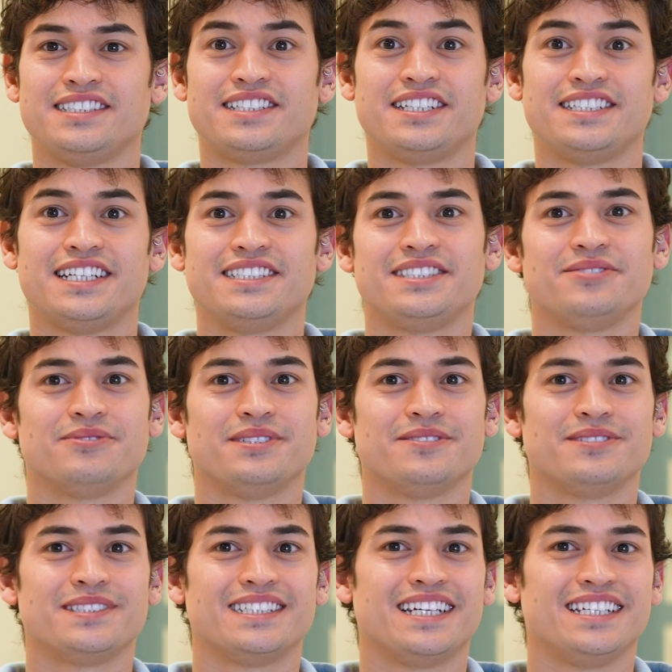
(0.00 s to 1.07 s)
started dancing when I
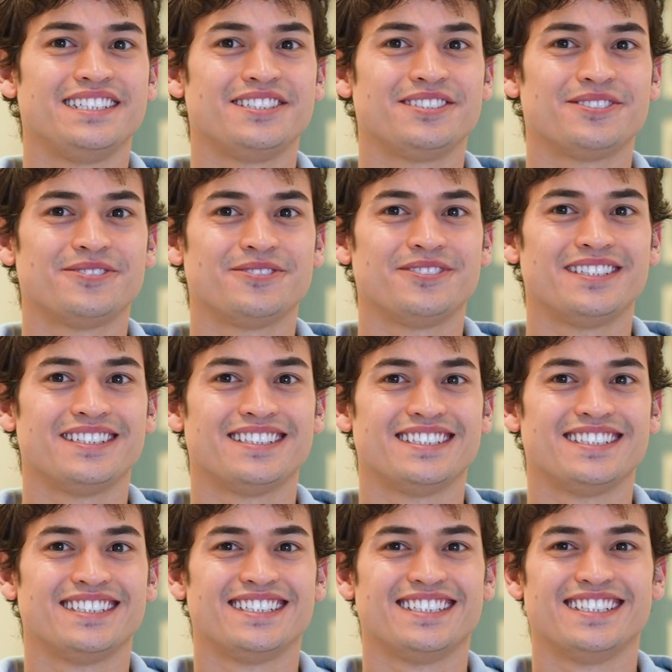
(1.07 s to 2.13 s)
was 9 years old.
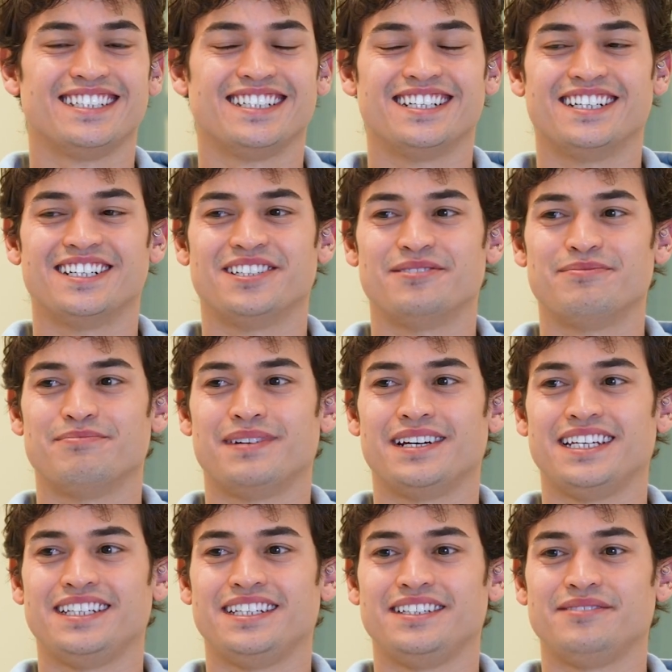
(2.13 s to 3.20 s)

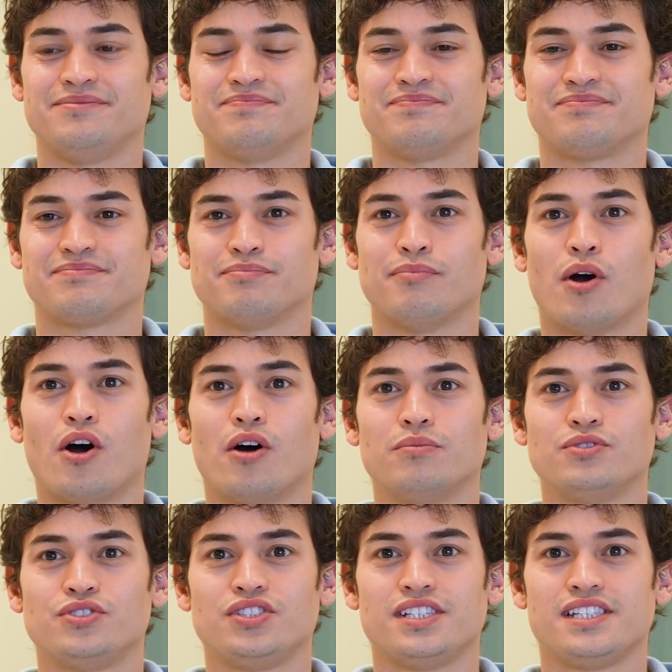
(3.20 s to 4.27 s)
My
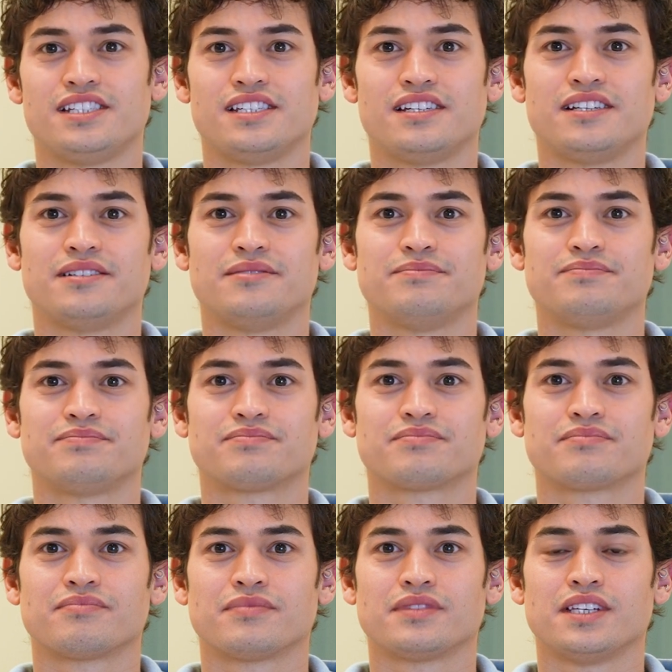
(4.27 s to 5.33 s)
mom, she's a
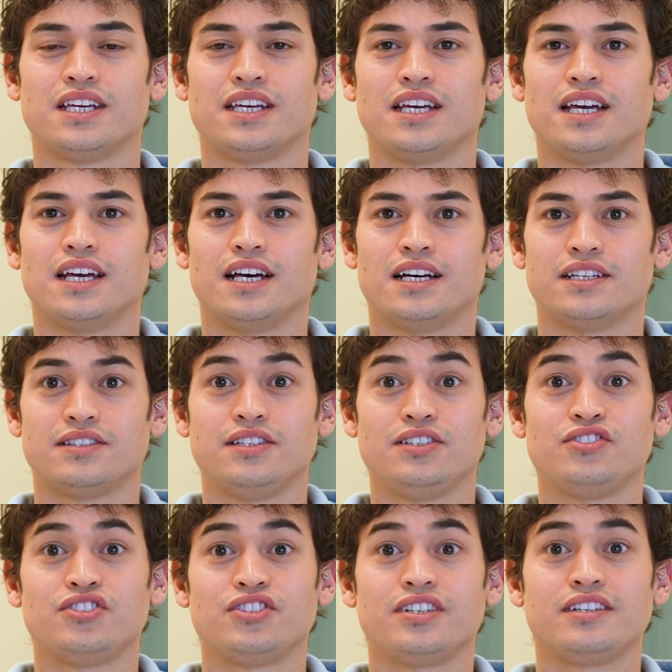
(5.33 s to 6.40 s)

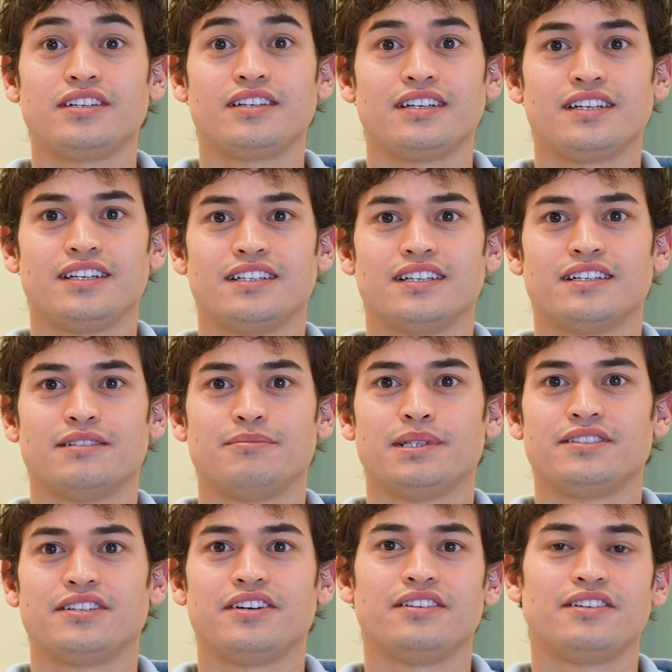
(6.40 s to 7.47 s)
teacher in
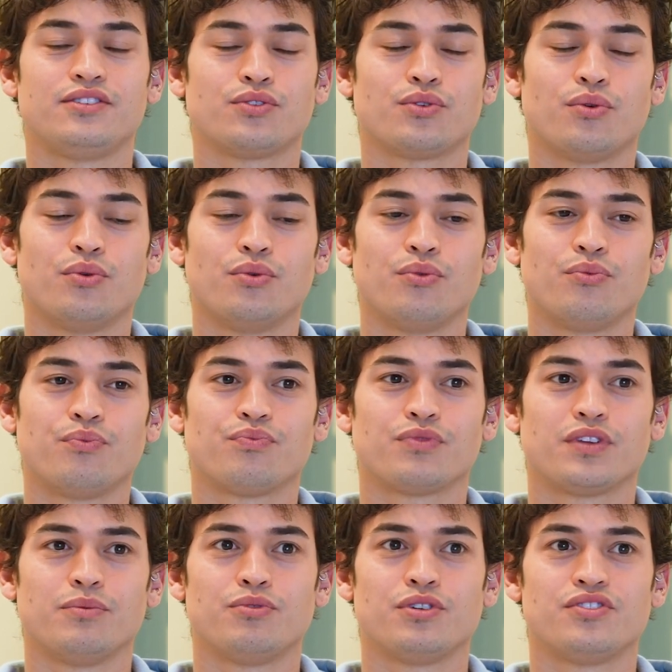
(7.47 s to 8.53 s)
elementary school
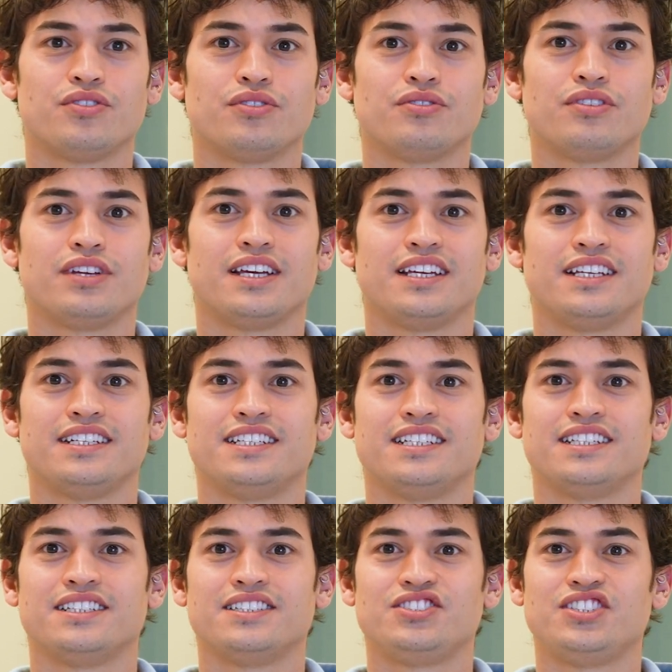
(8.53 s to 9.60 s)
in Brazil,
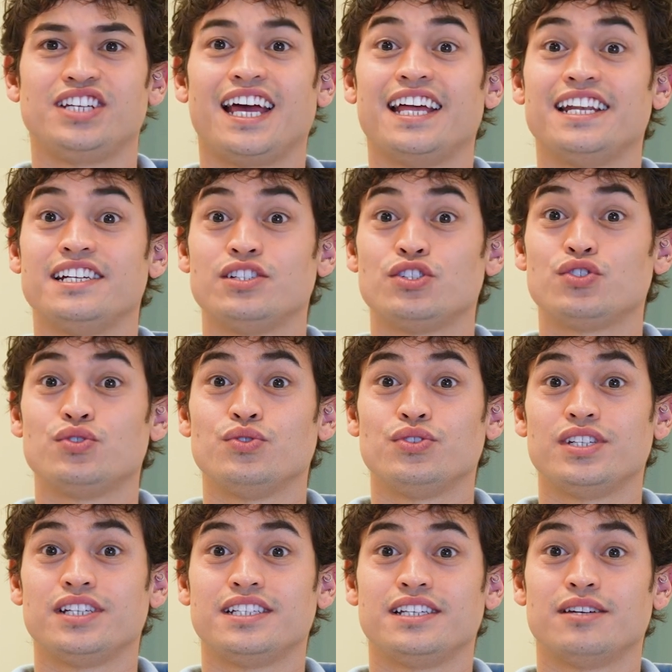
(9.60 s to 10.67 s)
and she had a
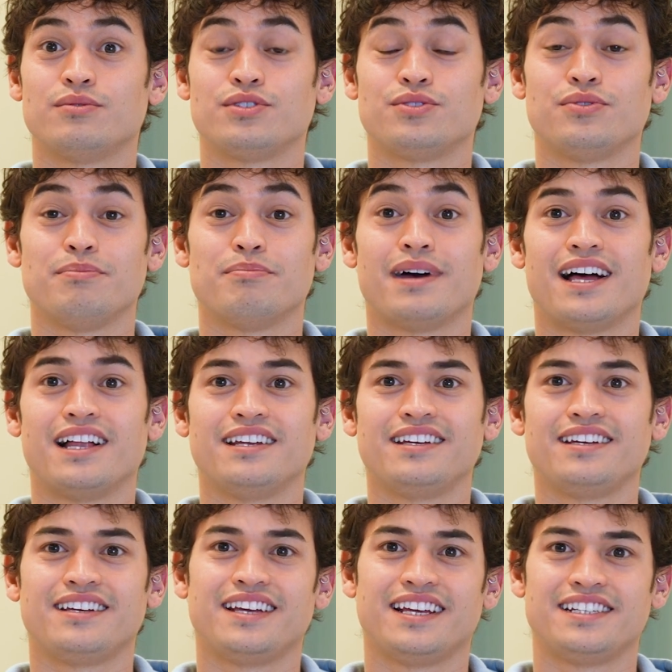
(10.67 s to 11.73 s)
student that was doing ballet
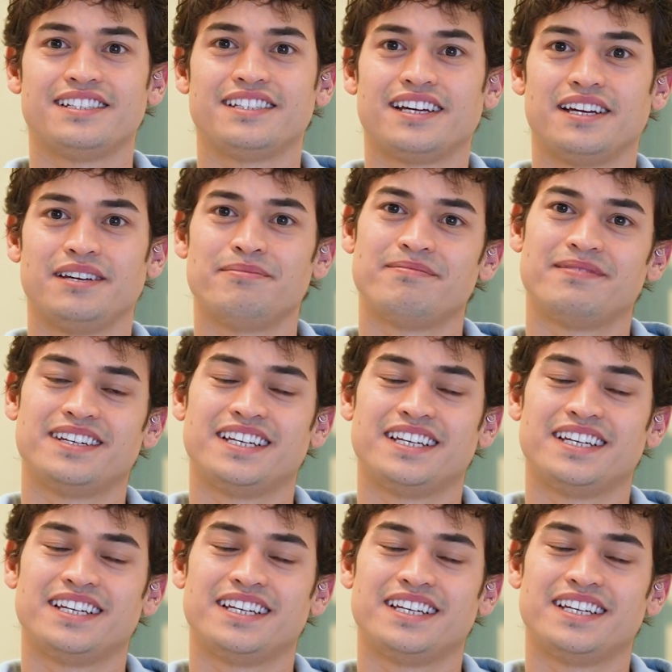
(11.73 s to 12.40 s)
at the time.